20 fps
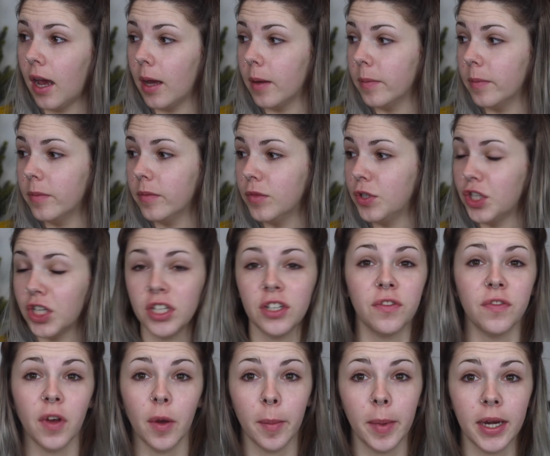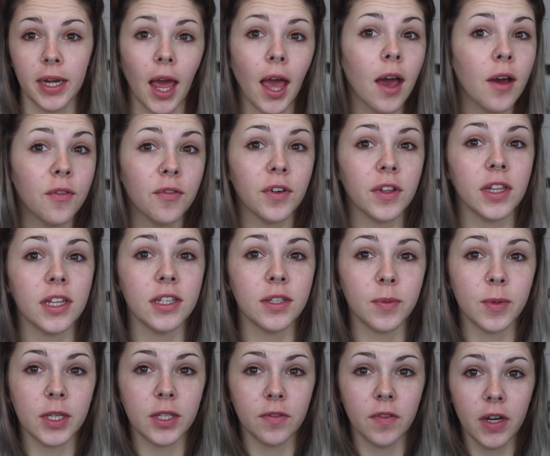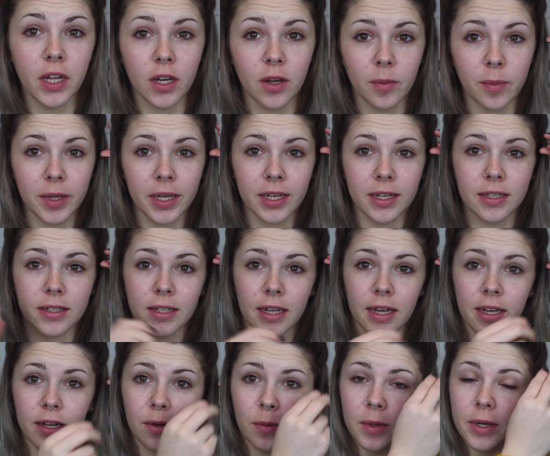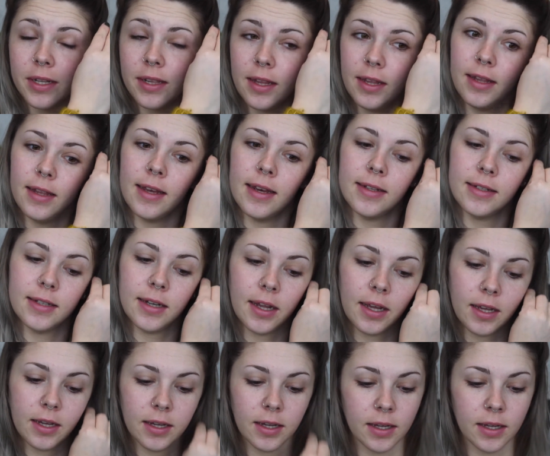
I'm just filming now for this week's video because I had to work late last night